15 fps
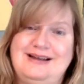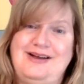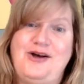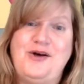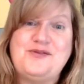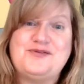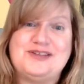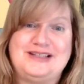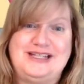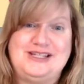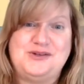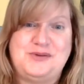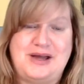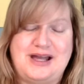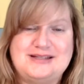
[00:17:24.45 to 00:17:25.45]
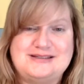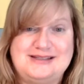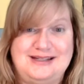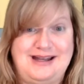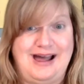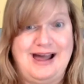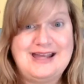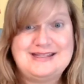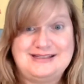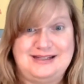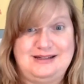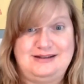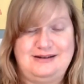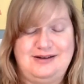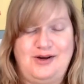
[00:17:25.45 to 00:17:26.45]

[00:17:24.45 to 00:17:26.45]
hopefully you guys did, I did,